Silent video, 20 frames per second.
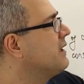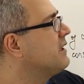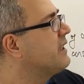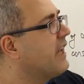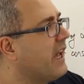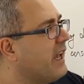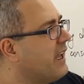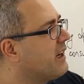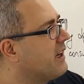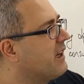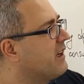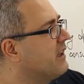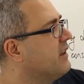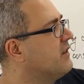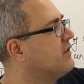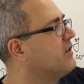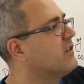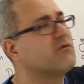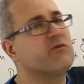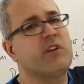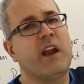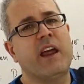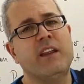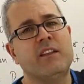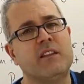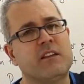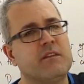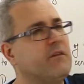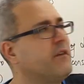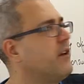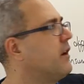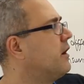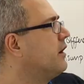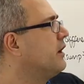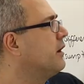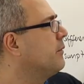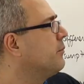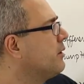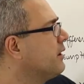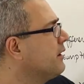the theta is a random
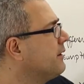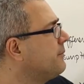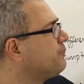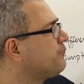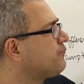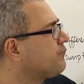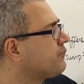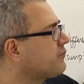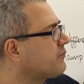variable,